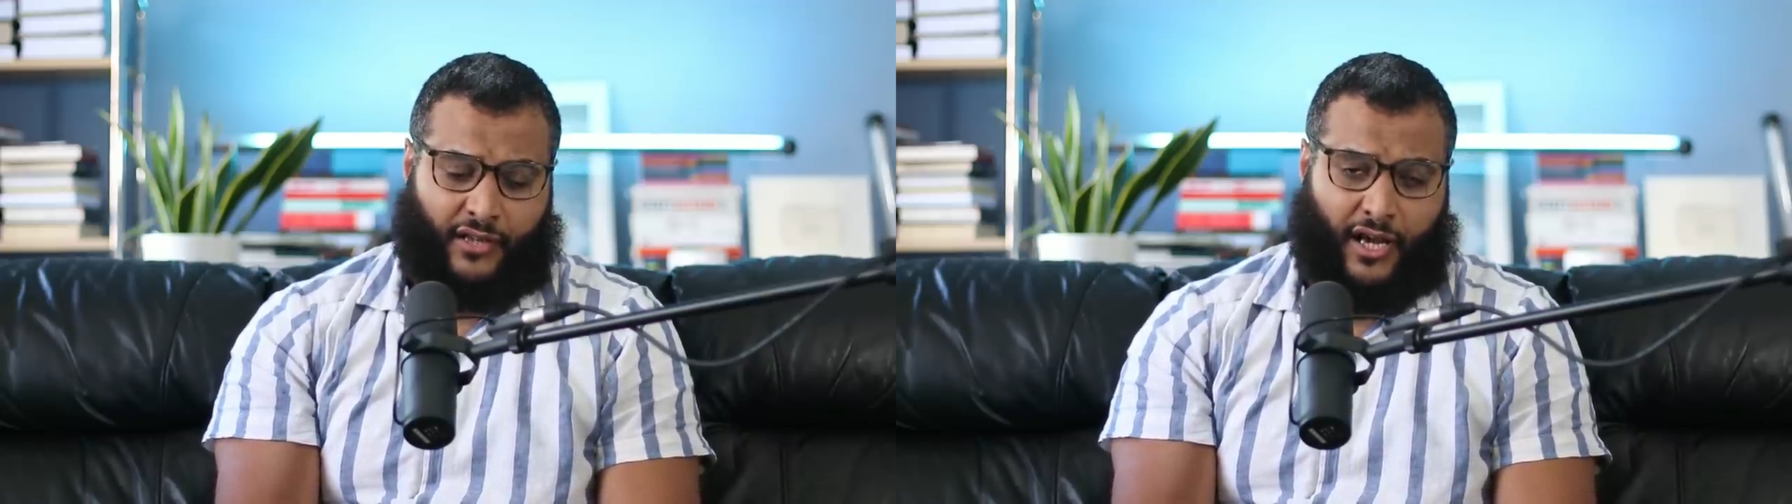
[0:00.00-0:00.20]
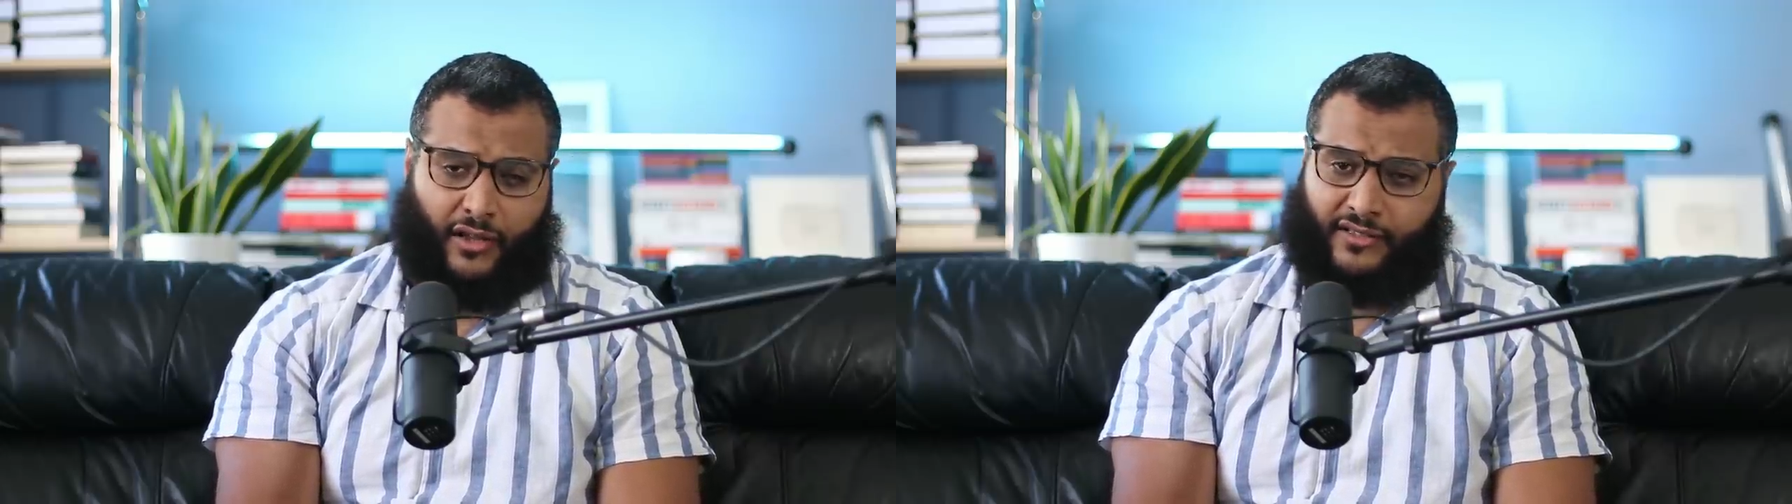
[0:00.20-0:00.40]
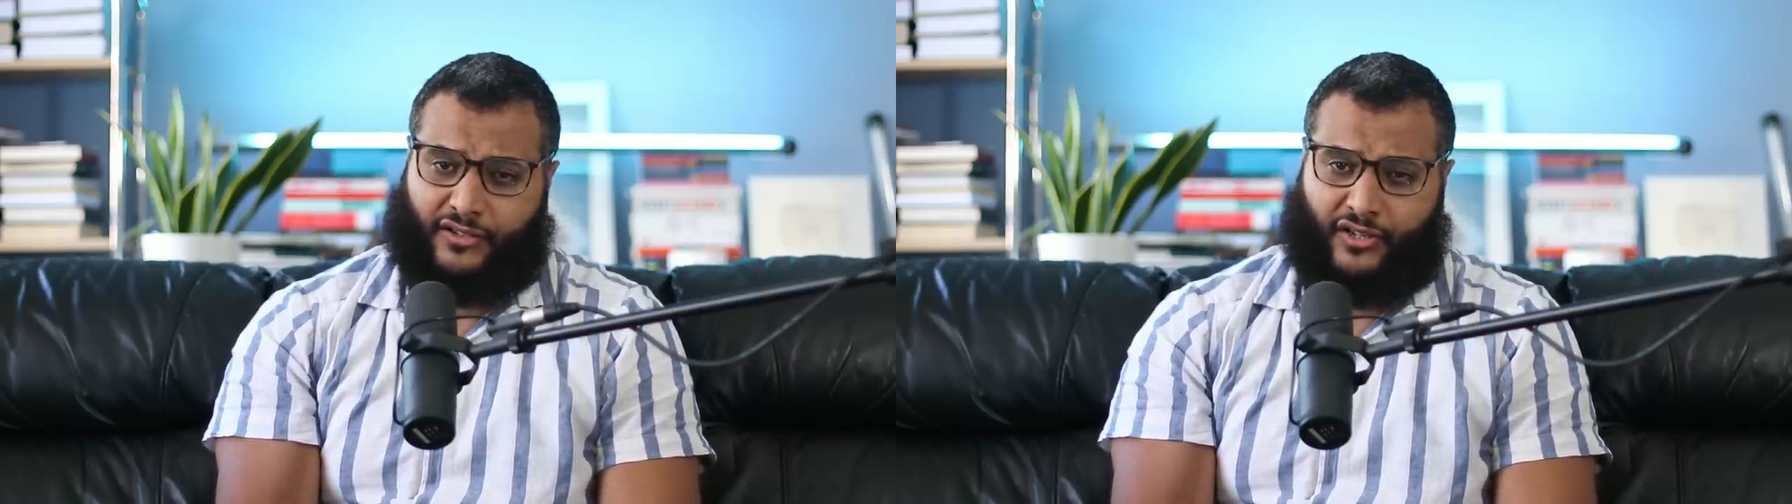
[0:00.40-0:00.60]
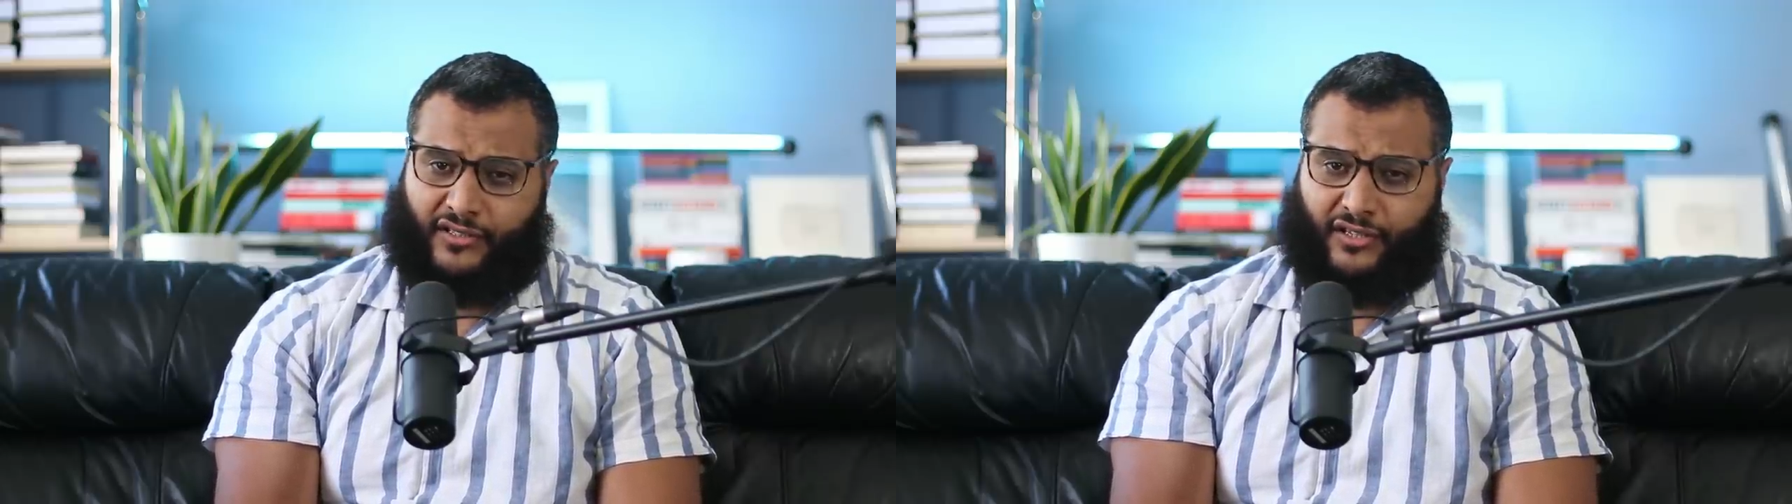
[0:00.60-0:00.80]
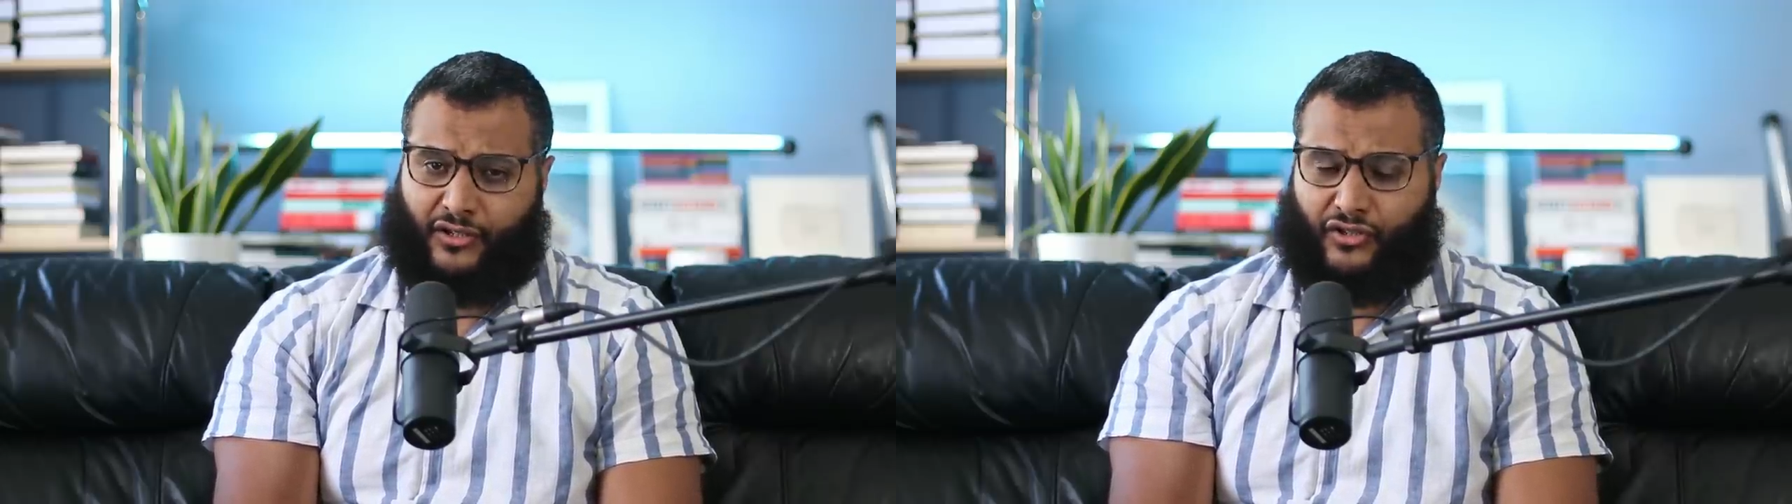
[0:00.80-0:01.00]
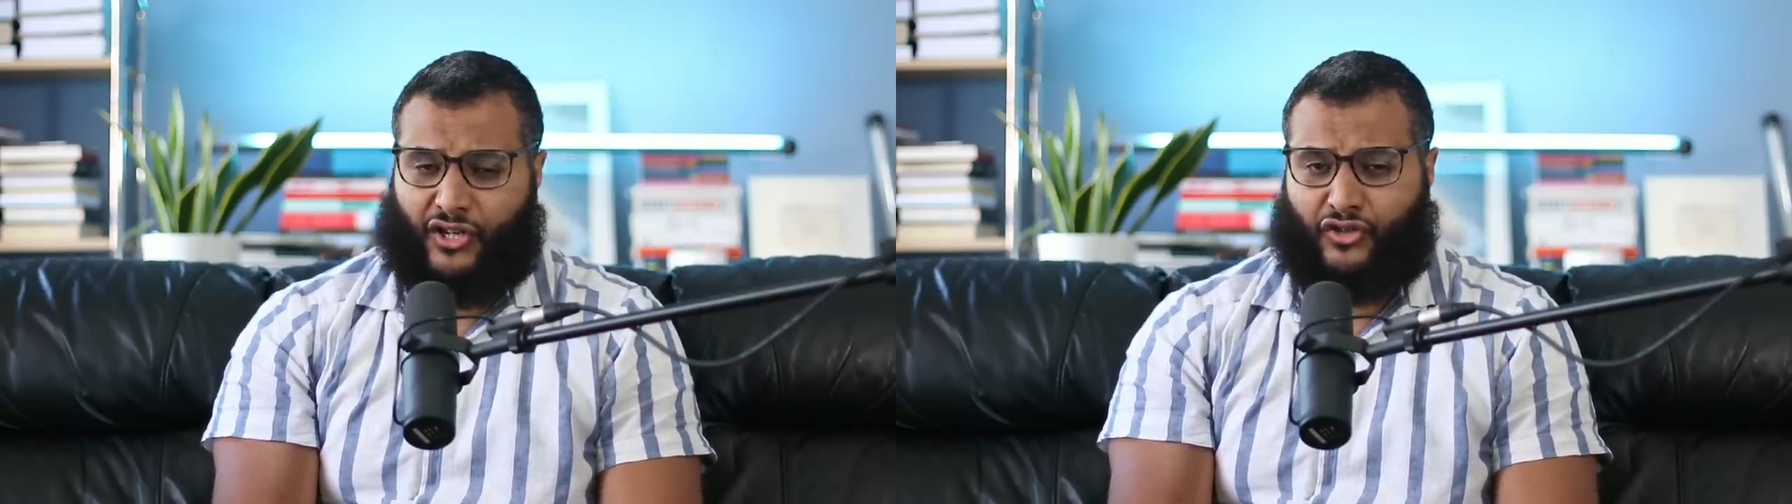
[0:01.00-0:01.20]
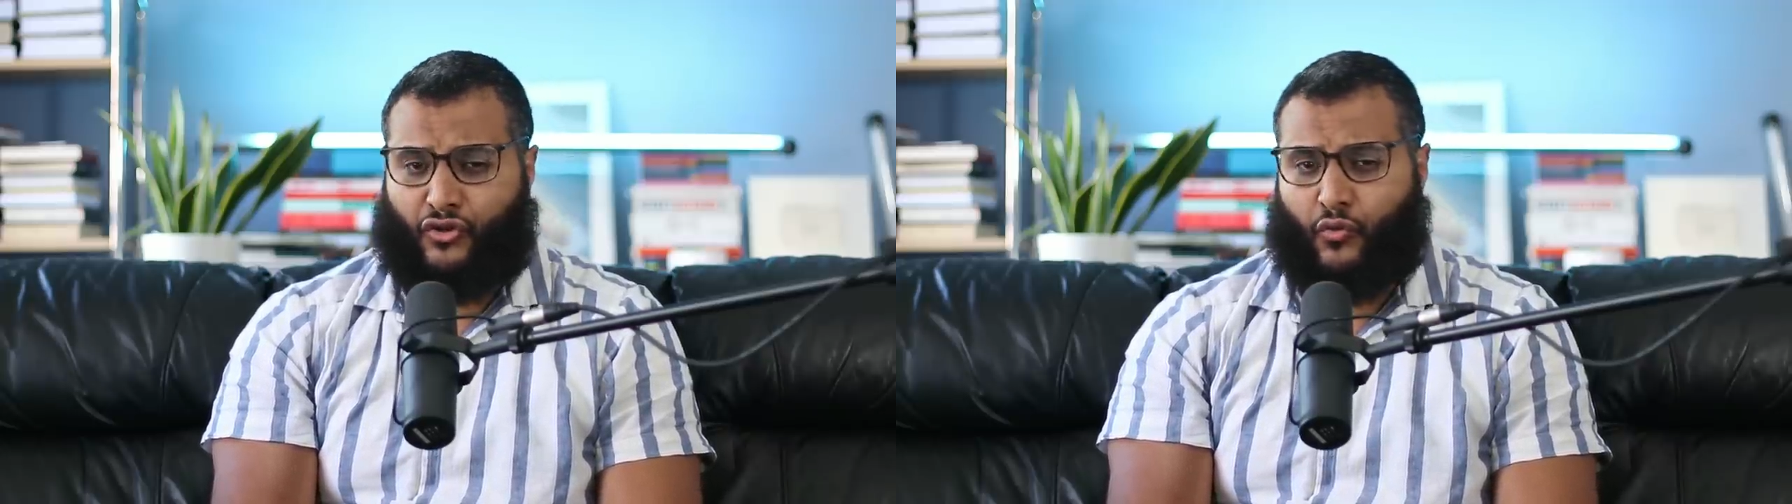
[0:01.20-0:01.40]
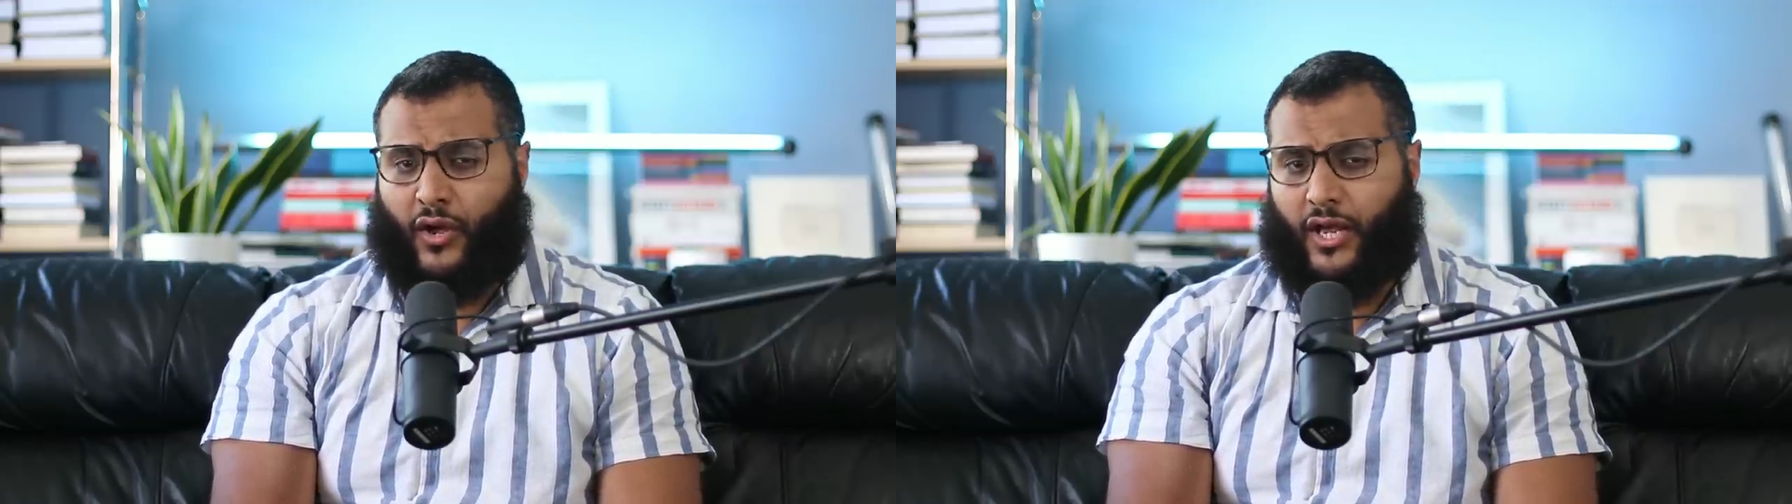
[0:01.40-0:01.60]
I would suggest that you change
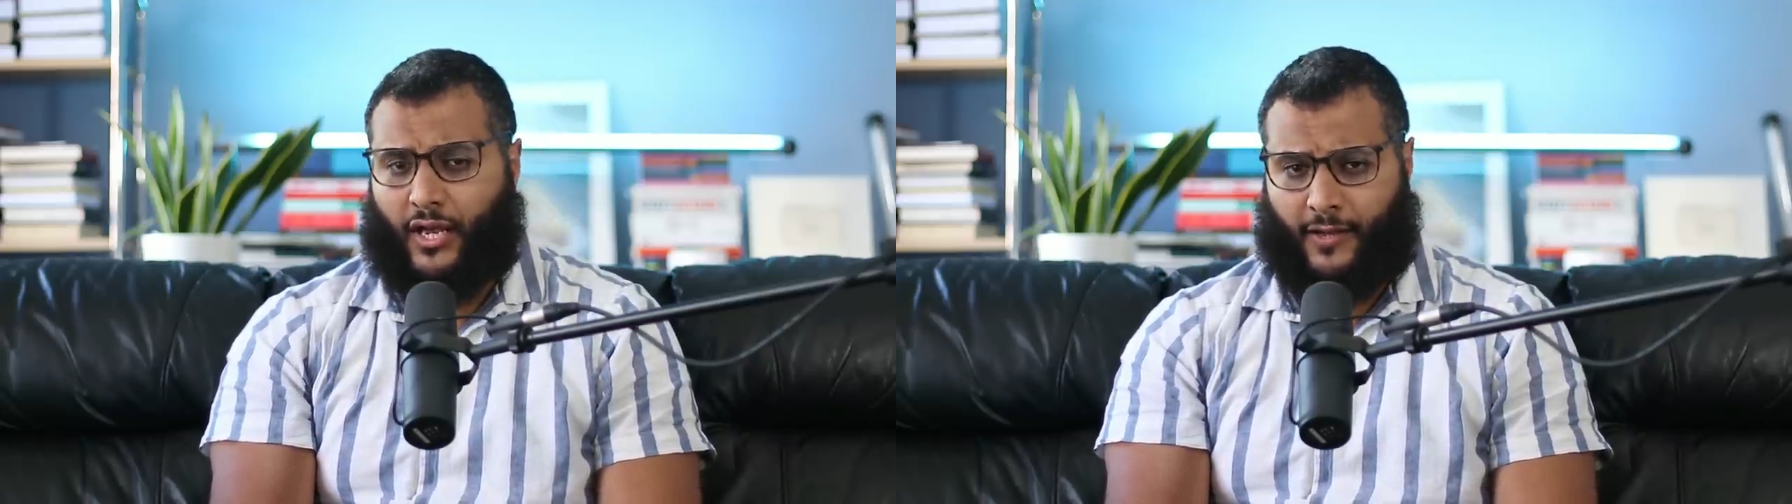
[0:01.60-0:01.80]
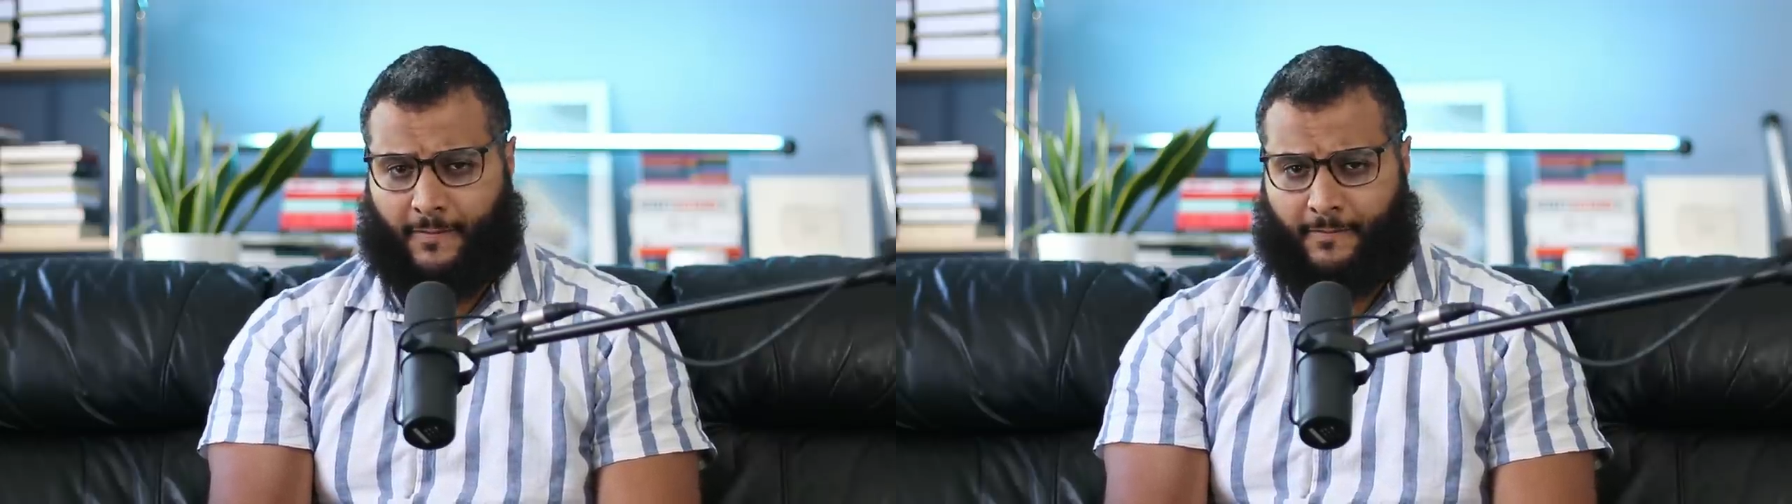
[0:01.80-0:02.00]
your way.